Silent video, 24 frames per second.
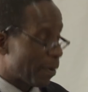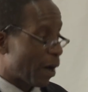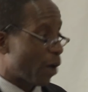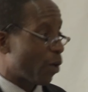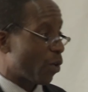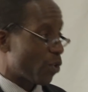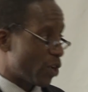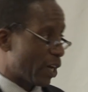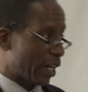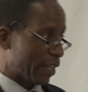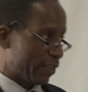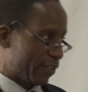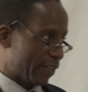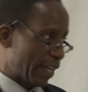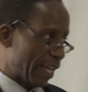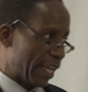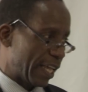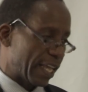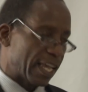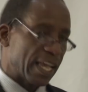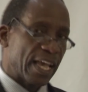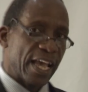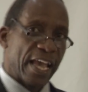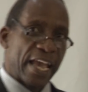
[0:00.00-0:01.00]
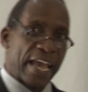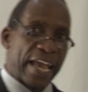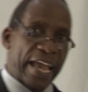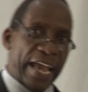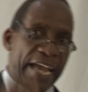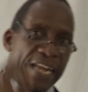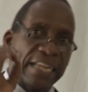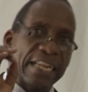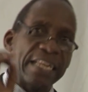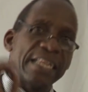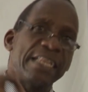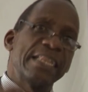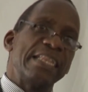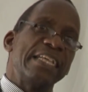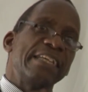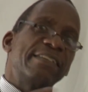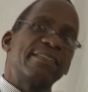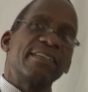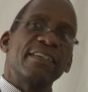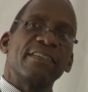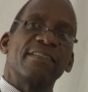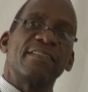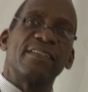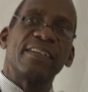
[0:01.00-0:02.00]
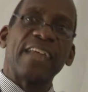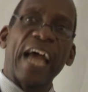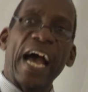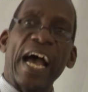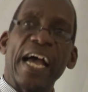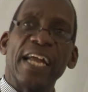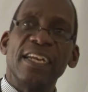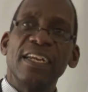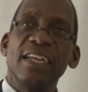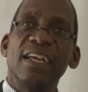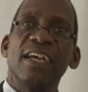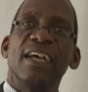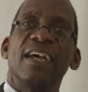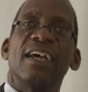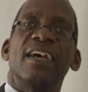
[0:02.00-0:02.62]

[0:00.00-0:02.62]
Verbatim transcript: Magodora is saying. And this is done